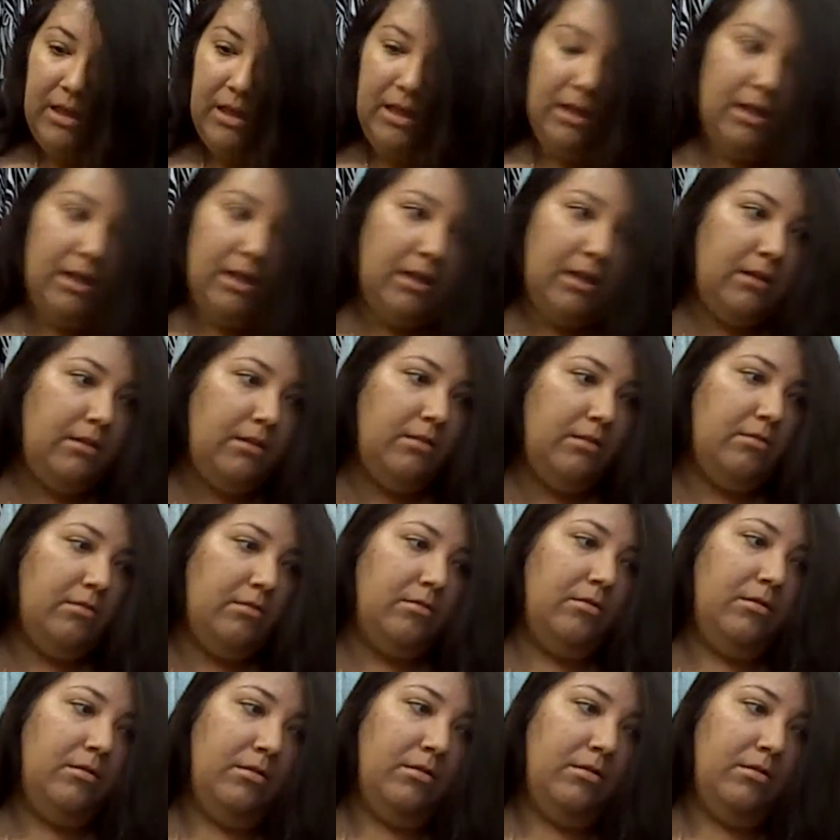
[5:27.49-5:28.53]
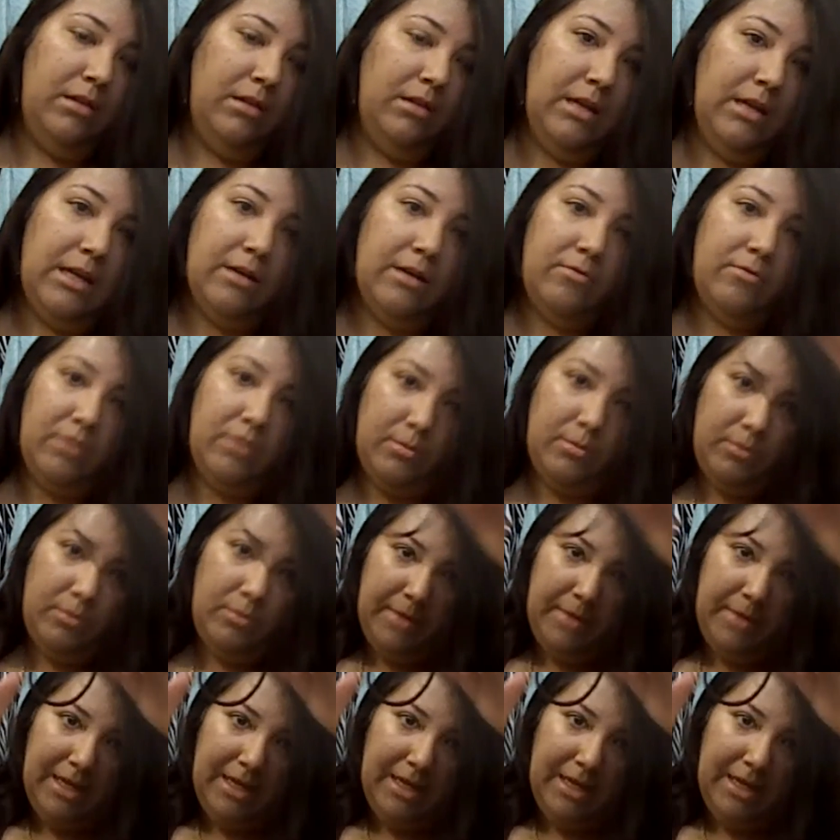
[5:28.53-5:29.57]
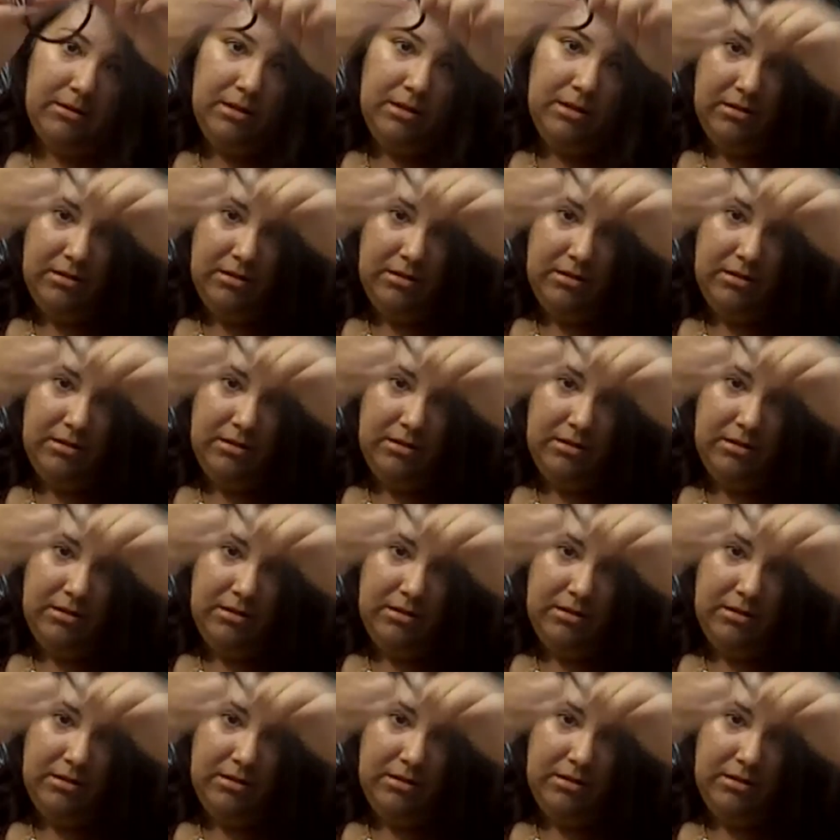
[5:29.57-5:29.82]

and get a rubber band